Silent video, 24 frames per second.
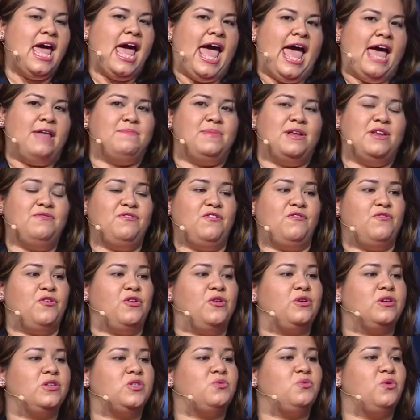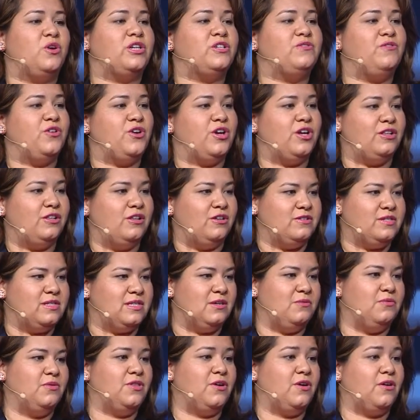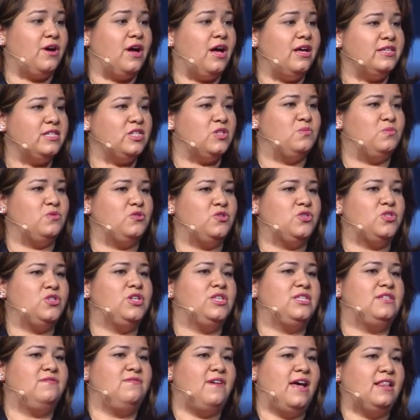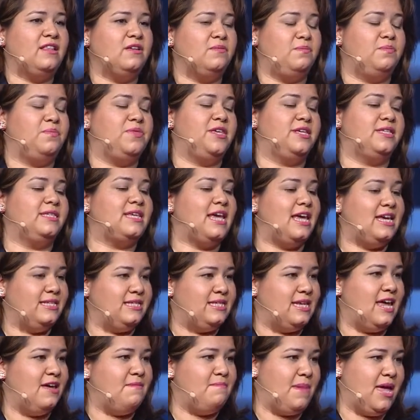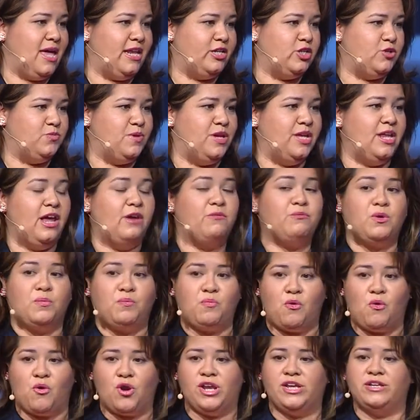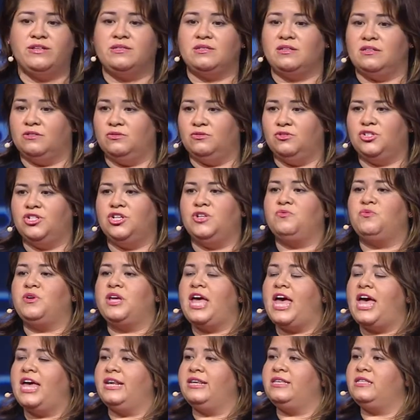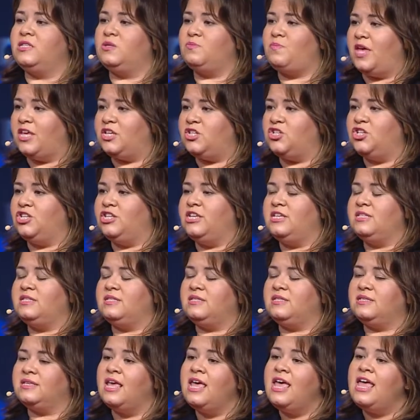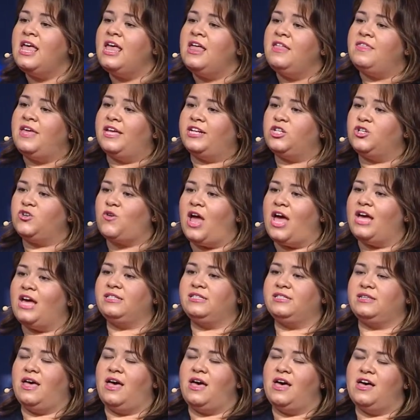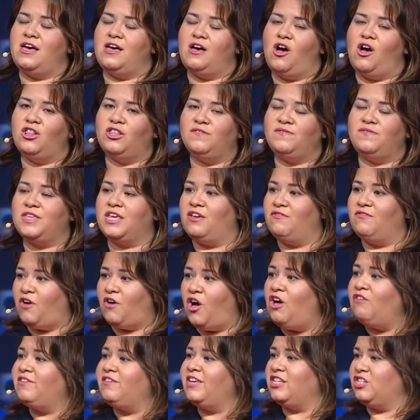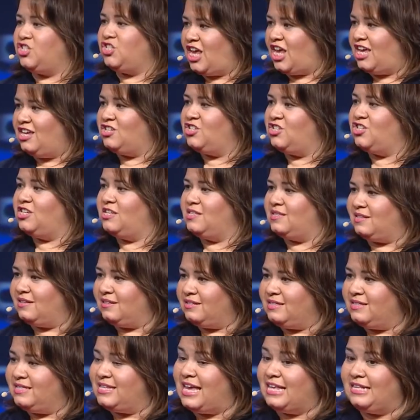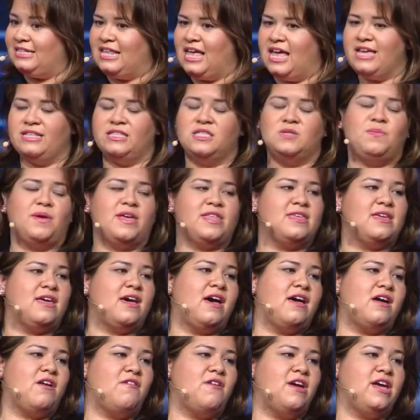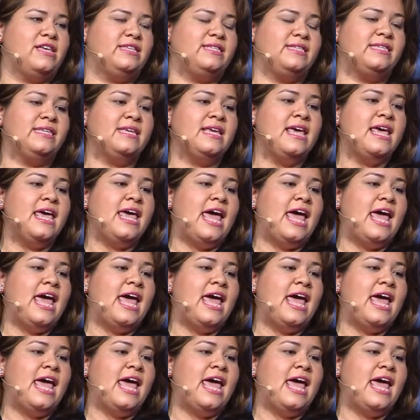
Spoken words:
And Benefitfocus worked very closely with our customers to develop this ACA management and reporting solution. We had specialists that tracked all of the evolving changes and deadlines by the IRS.